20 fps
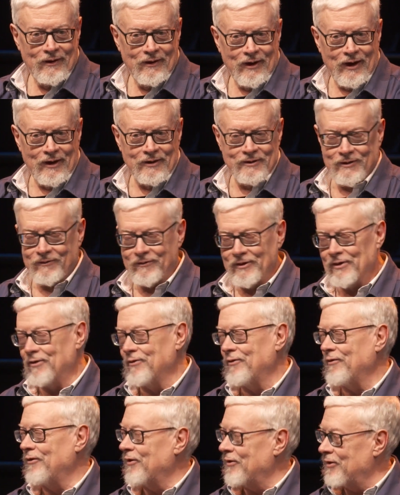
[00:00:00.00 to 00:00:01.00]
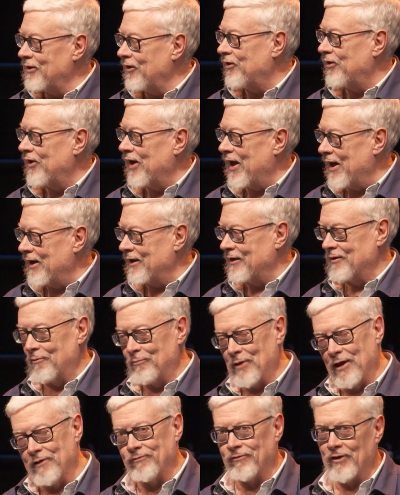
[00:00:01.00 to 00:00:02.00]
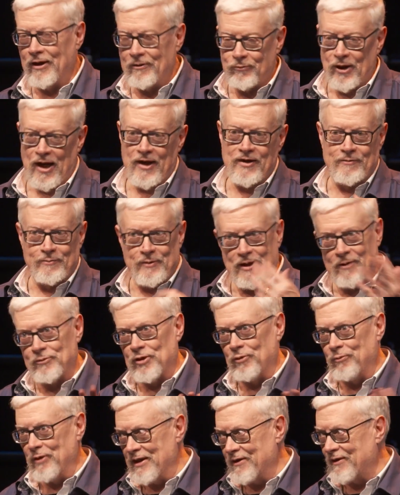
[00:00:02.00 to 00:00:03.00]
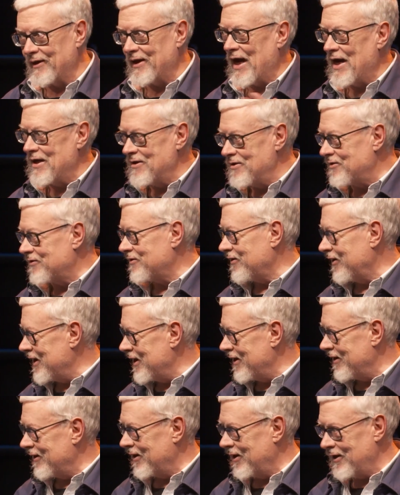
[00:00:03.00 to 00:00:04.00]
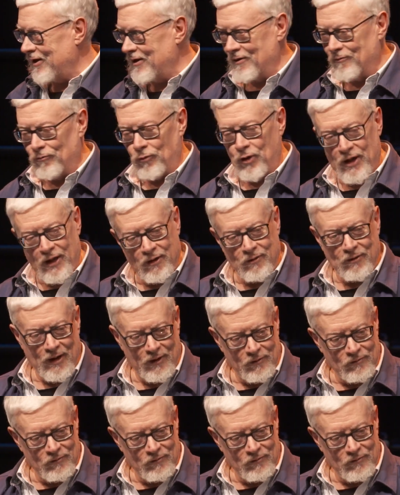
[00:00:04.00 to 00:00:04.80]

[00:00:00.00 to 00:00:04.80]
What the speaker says: And so we go through the whole thing, and then my friend takes me up to meet the guy that's leading it, and we,